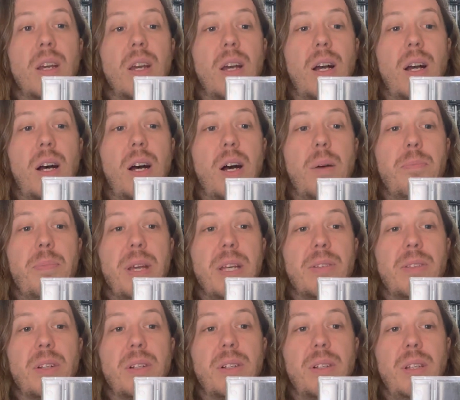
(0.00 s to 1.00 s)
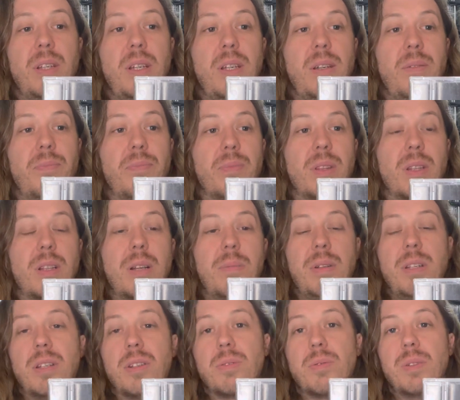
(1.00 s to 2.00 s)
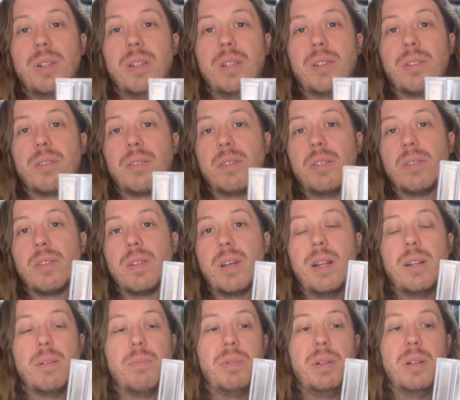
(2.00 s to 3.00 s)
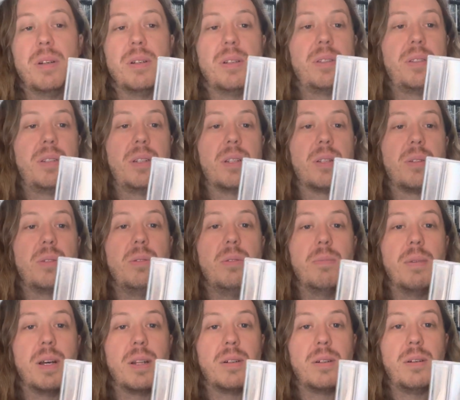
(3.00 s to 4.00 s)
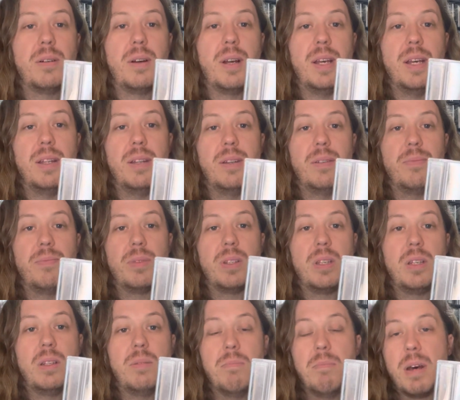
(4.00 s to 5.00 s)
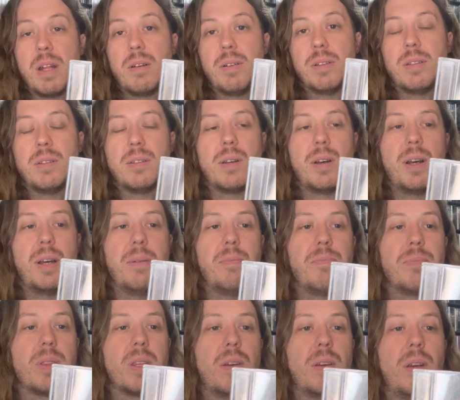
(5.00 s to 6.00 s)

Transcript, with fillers: Uh, basically, let me just read this, this lineup here. This is just nu metal and metal at the time.